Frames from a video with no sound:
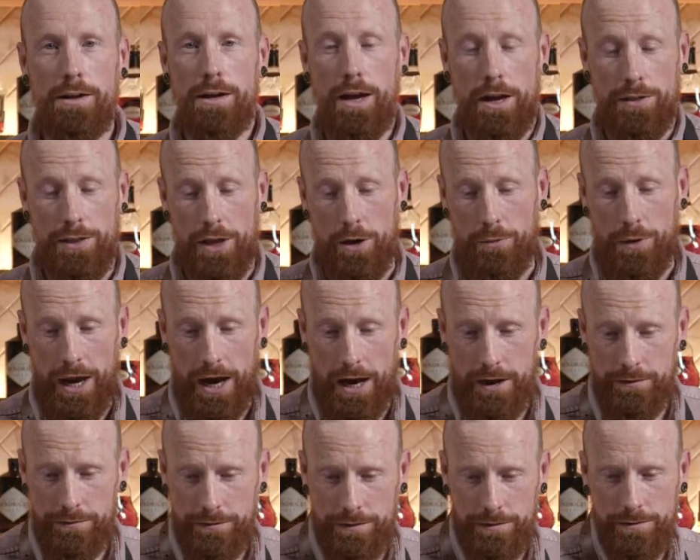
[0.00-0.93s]
And there we
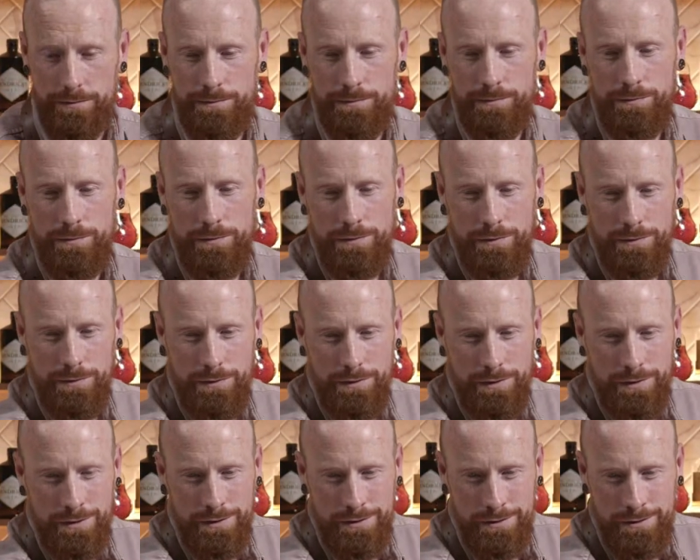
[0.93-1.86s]
have
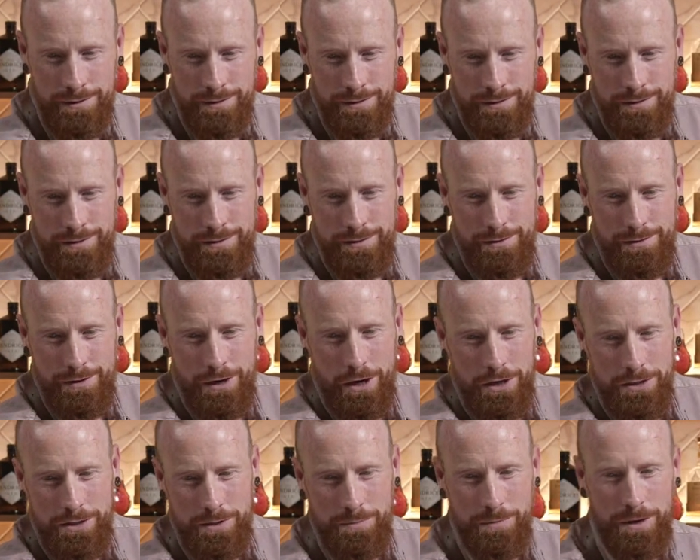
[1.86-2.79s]
the
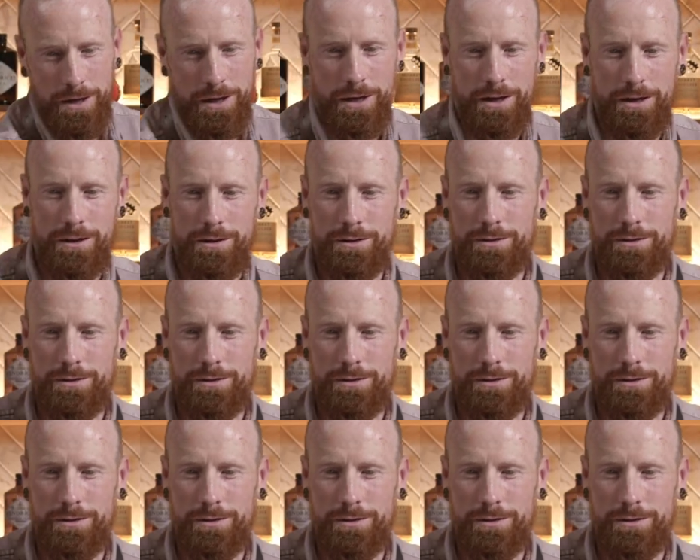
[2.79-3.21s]
hot tamale.